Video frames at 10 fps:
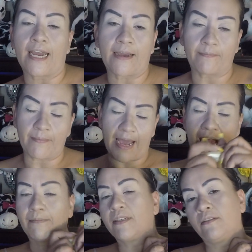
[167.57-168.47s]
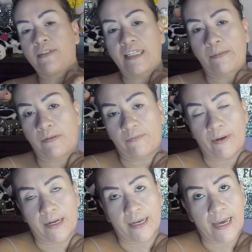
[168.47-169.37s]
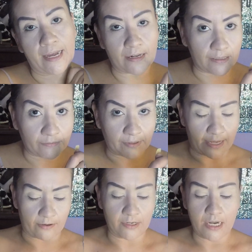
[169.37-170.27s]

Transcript: the absolute staple of mine. I cannot live without